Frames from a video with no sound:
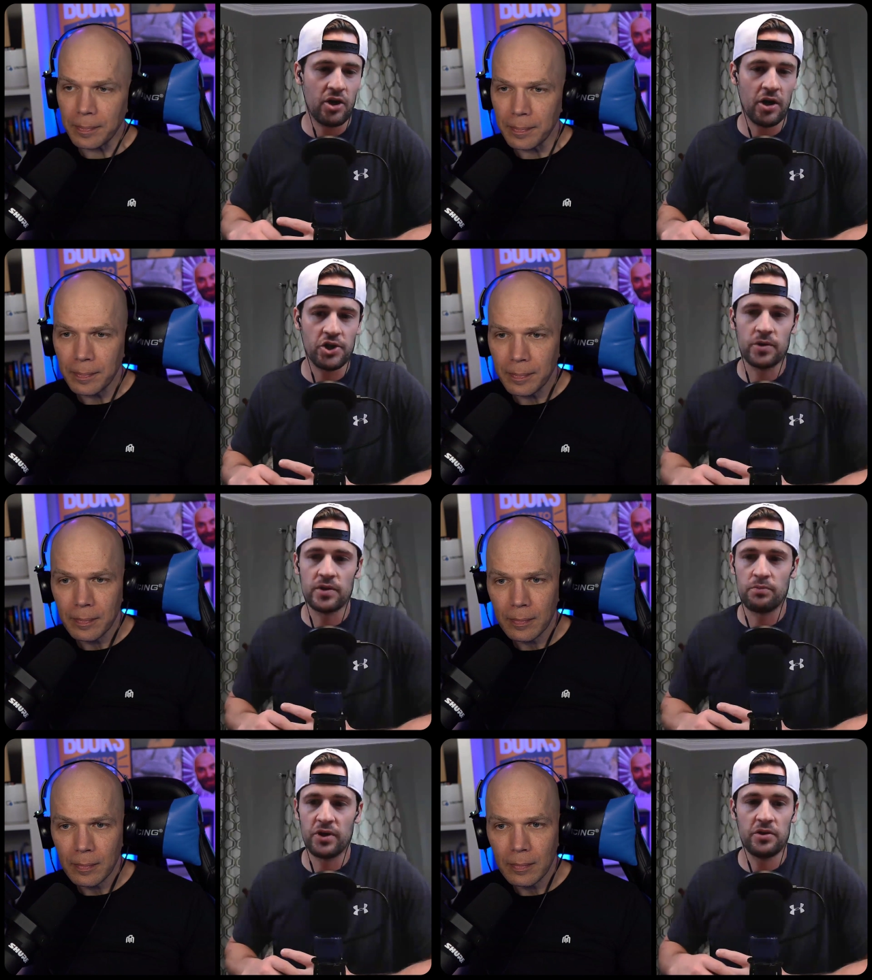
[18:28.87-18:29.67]

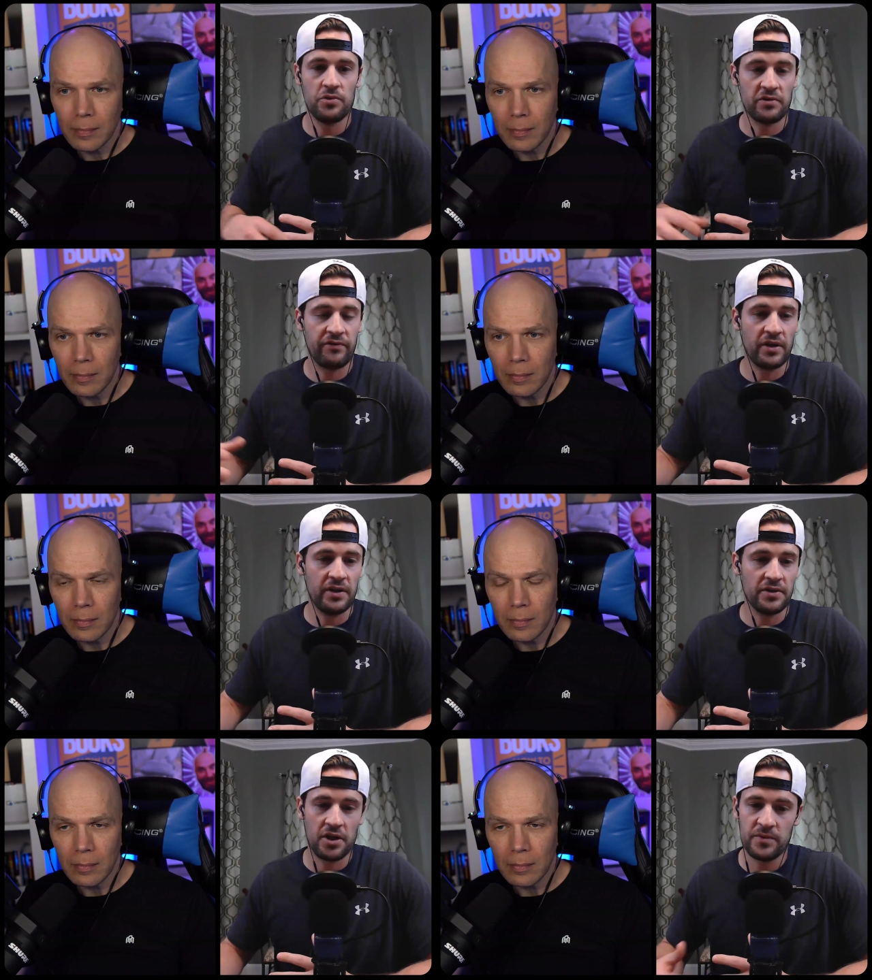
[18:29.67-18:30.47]
Speaker 1: Kartra is pretty
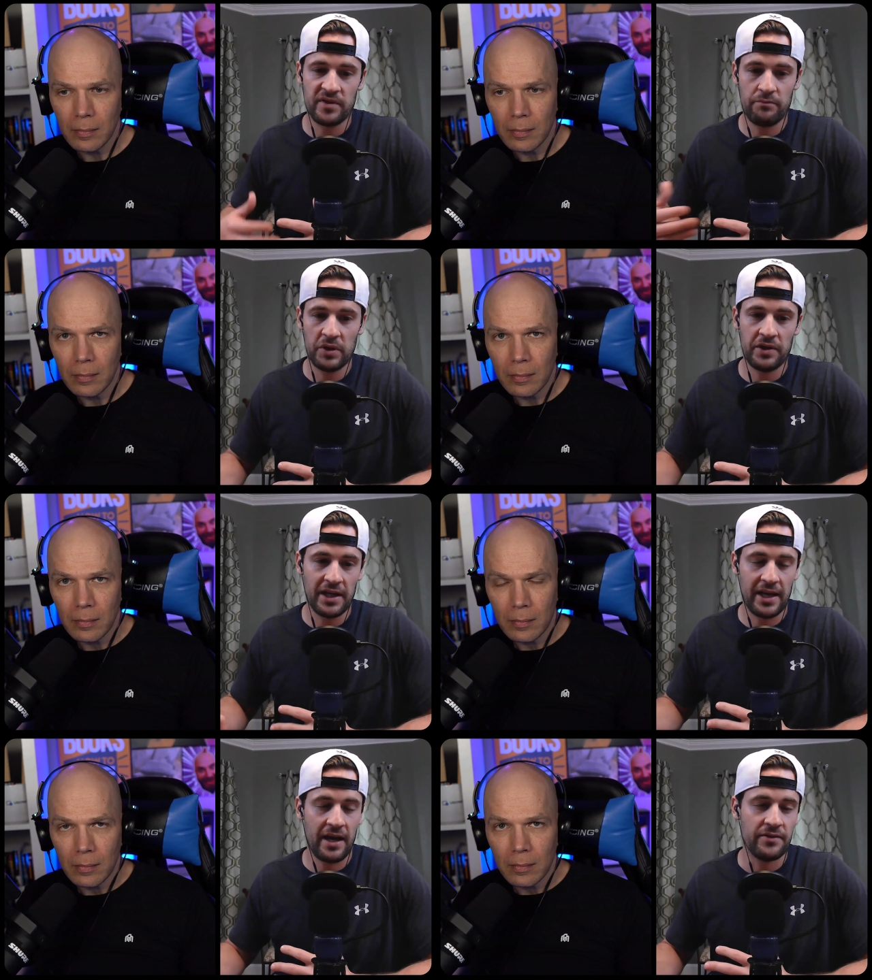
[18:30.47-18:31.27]
user-friendly in terms of
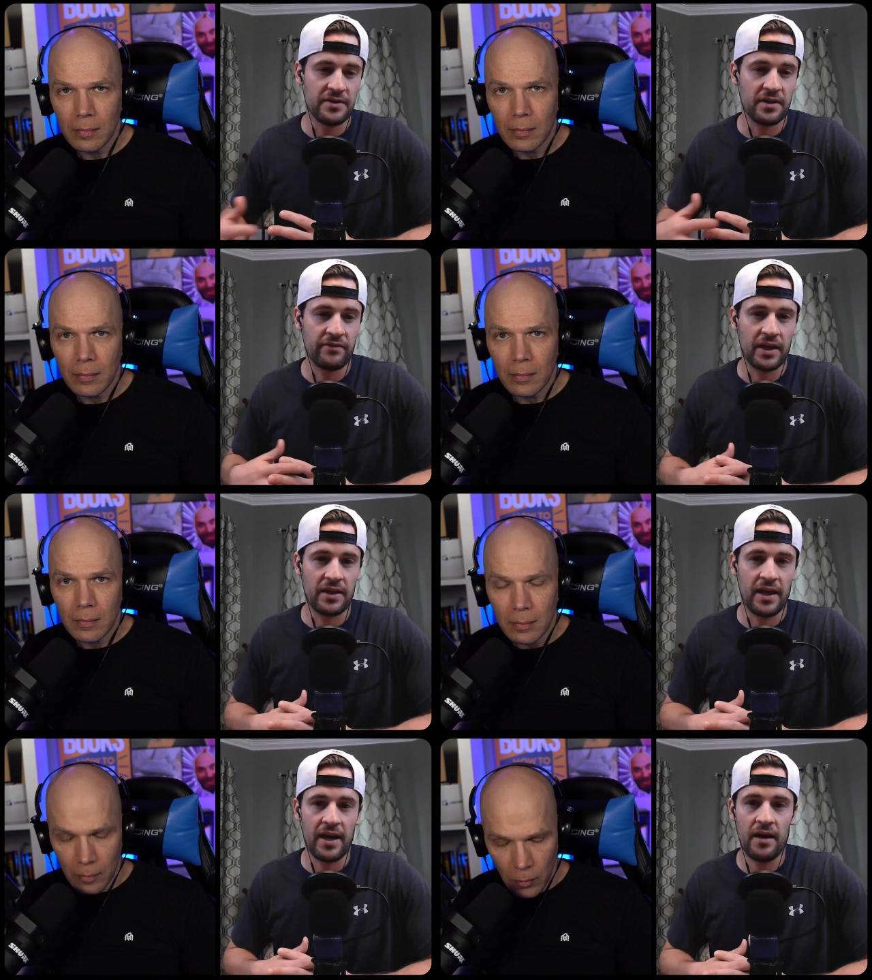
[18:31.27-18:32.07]
building it out and stuff
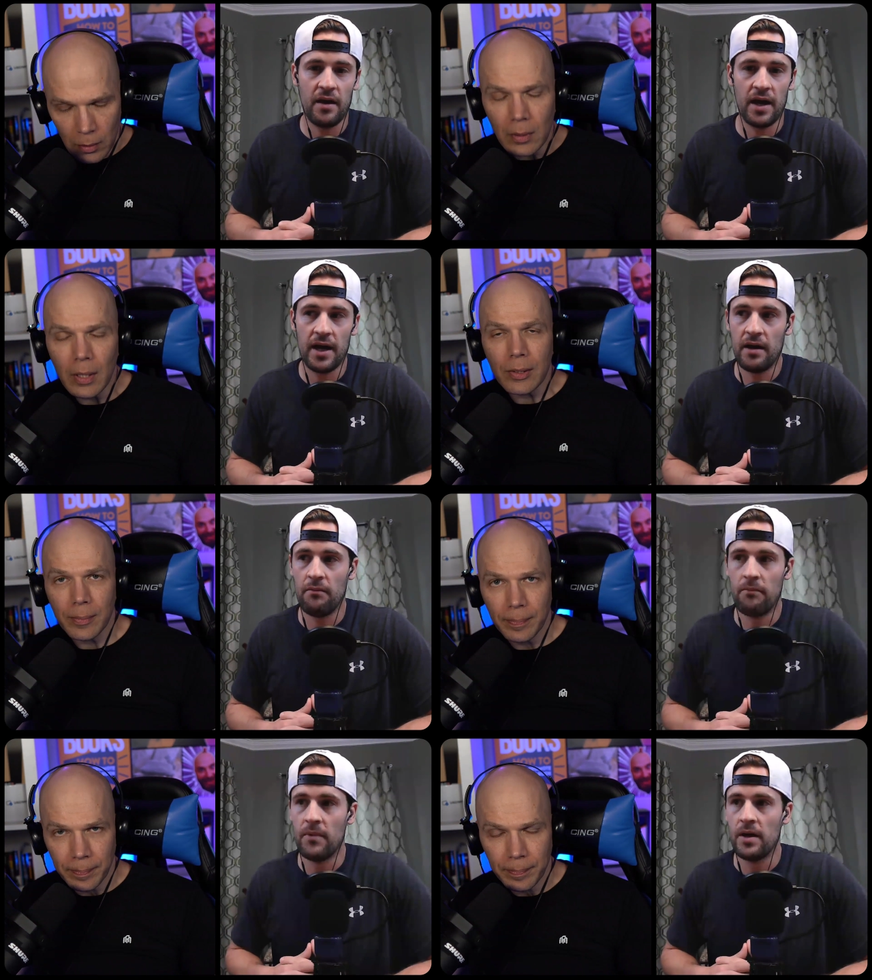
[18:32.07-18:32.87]
like that.
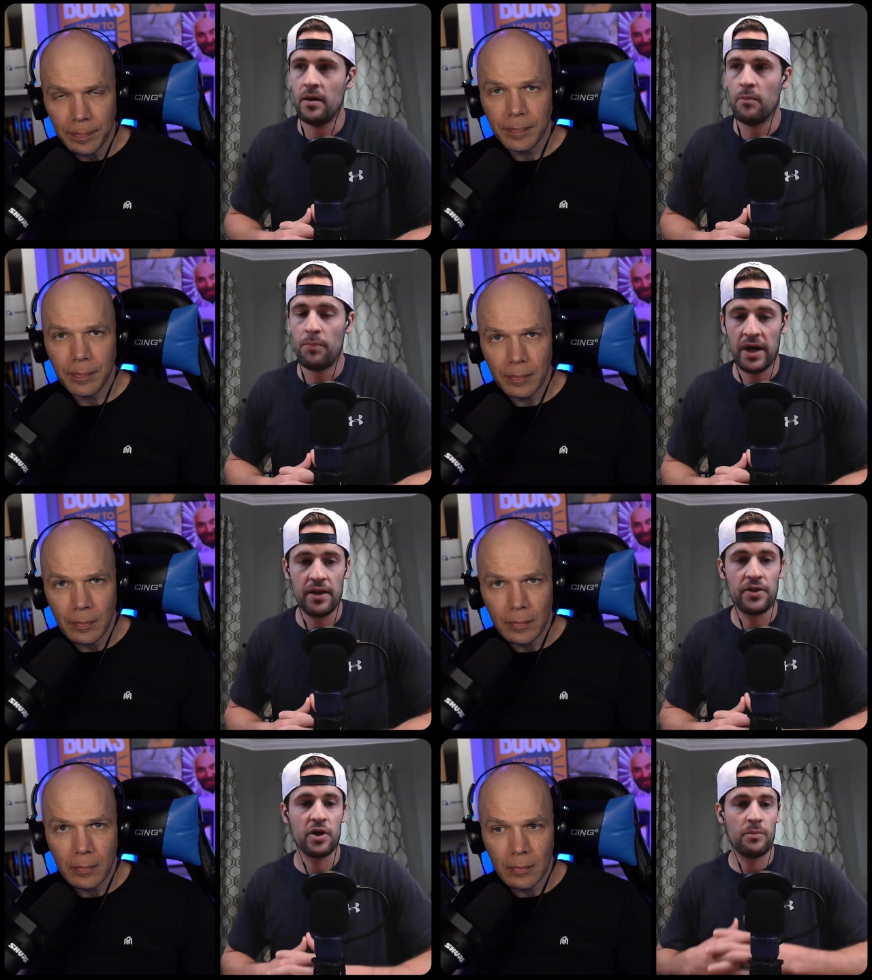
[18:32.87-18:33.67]

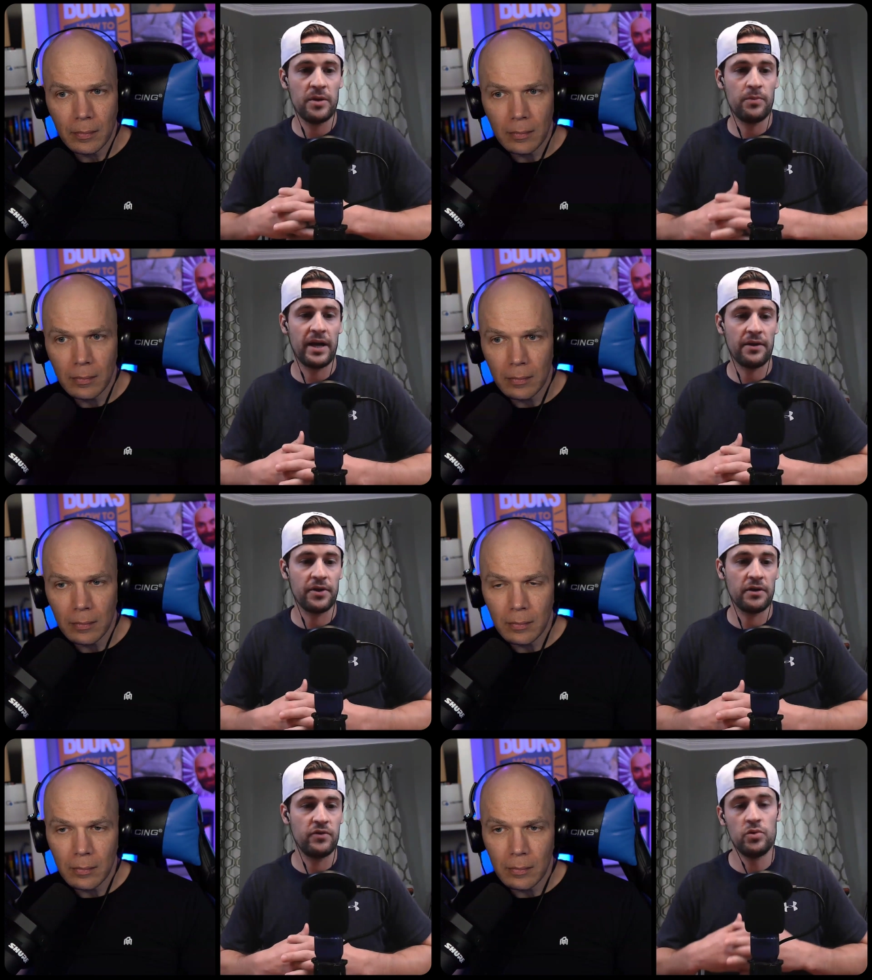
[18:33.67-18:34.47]
But there are people
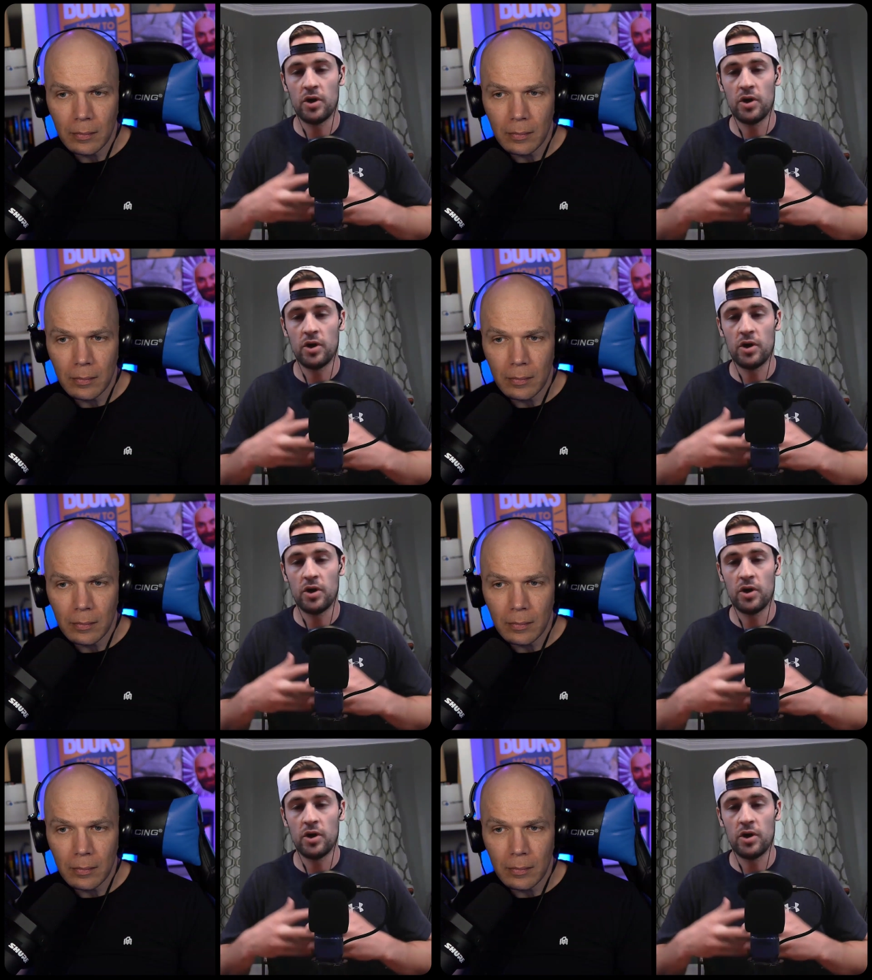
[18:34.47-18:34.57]
out there,